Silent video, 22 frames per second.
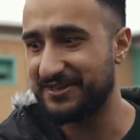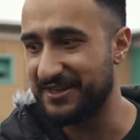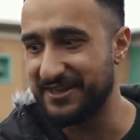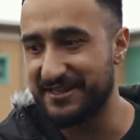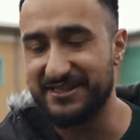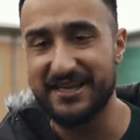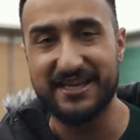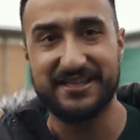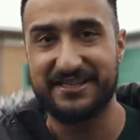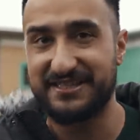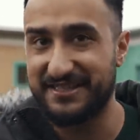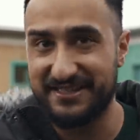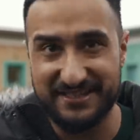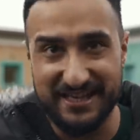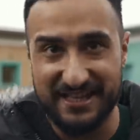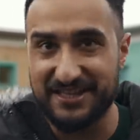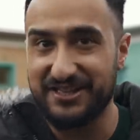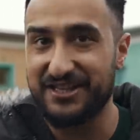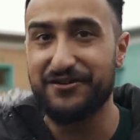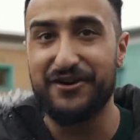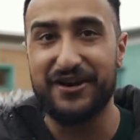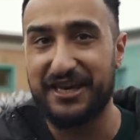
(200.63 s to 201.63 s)
Yeah.
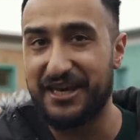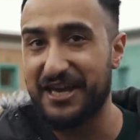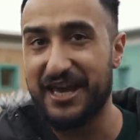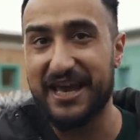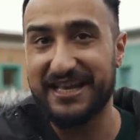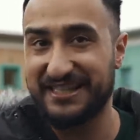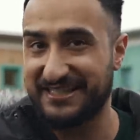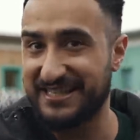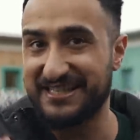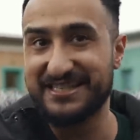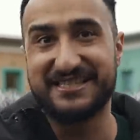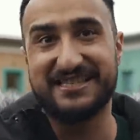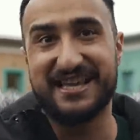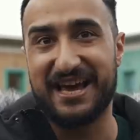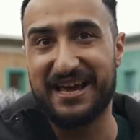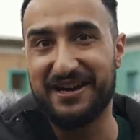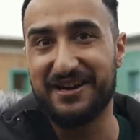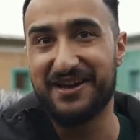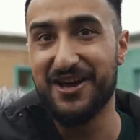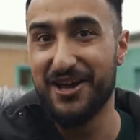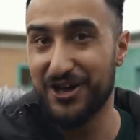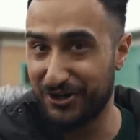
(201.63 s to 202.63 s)
It's
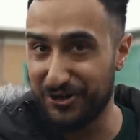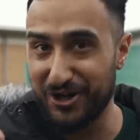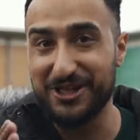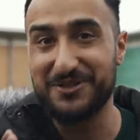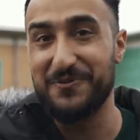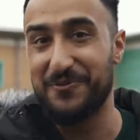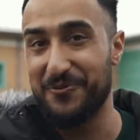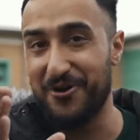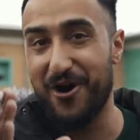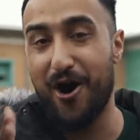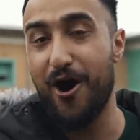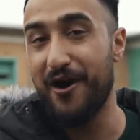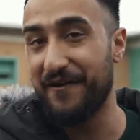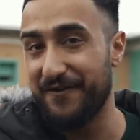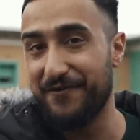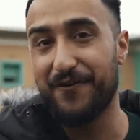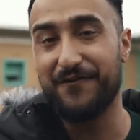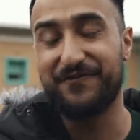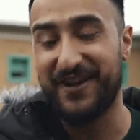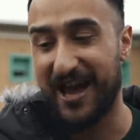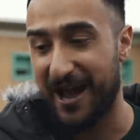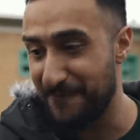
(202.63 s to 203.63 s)
insane. Trust me, on
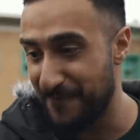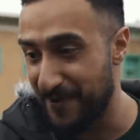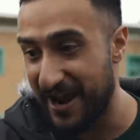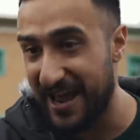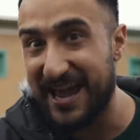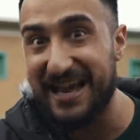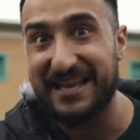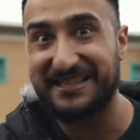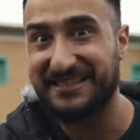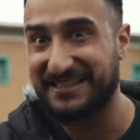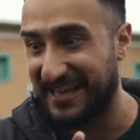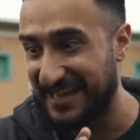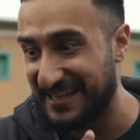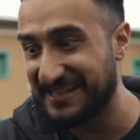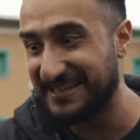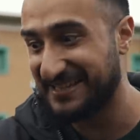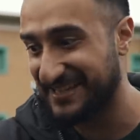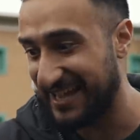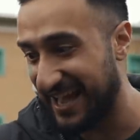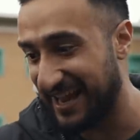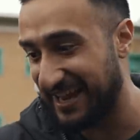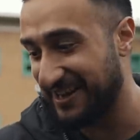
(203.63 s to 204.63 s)
your camera, it's
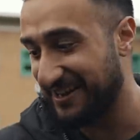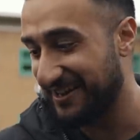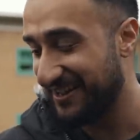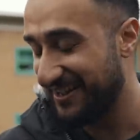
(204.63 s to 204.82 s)
insane.